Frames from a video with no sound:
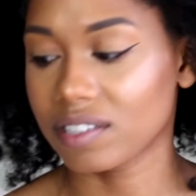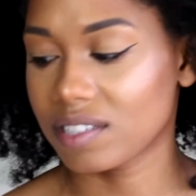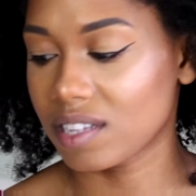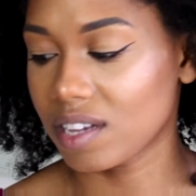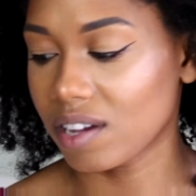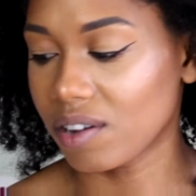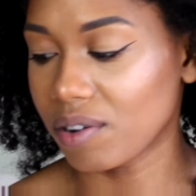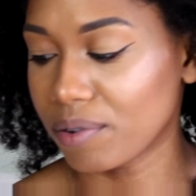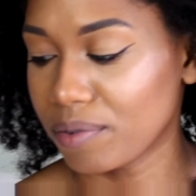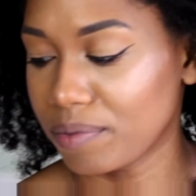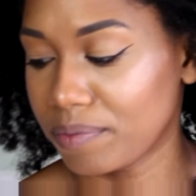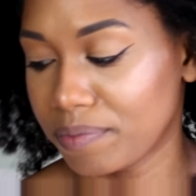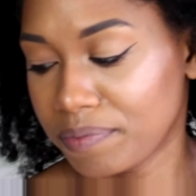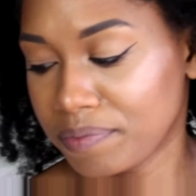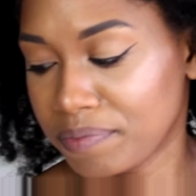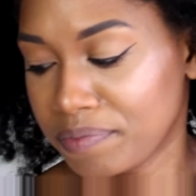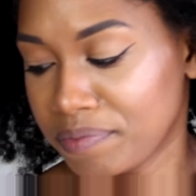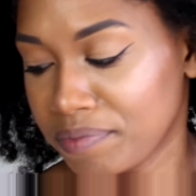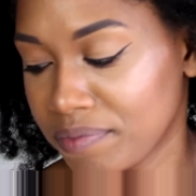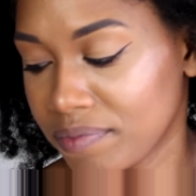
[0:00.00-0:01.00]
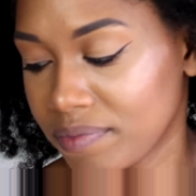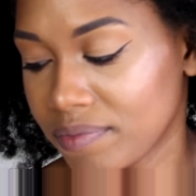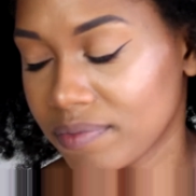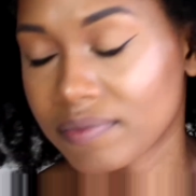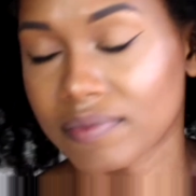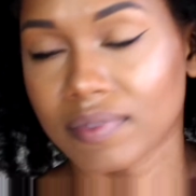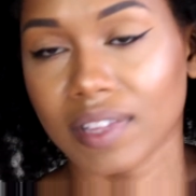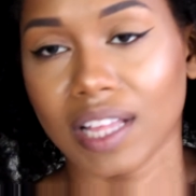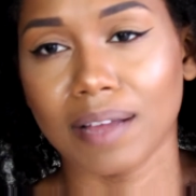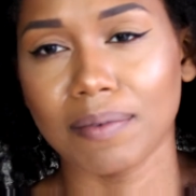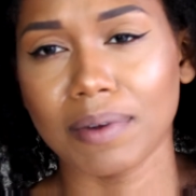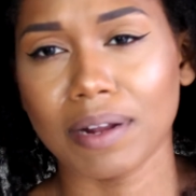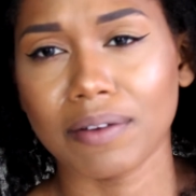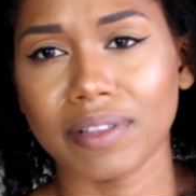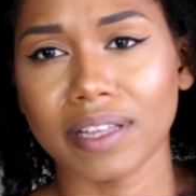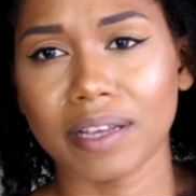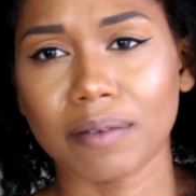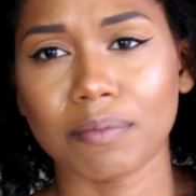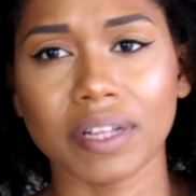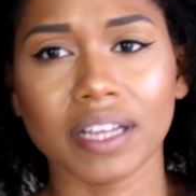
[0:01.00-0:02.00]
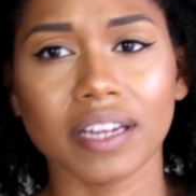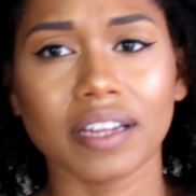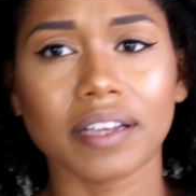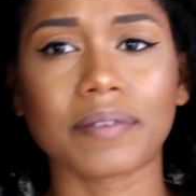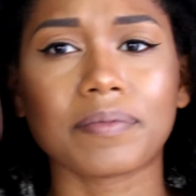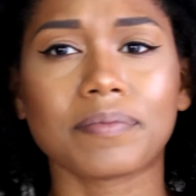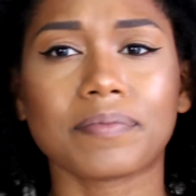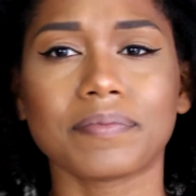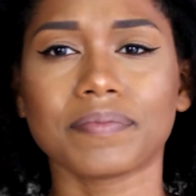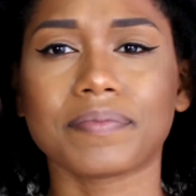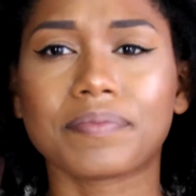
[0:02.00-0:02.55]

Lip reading: so I'm not really complaining.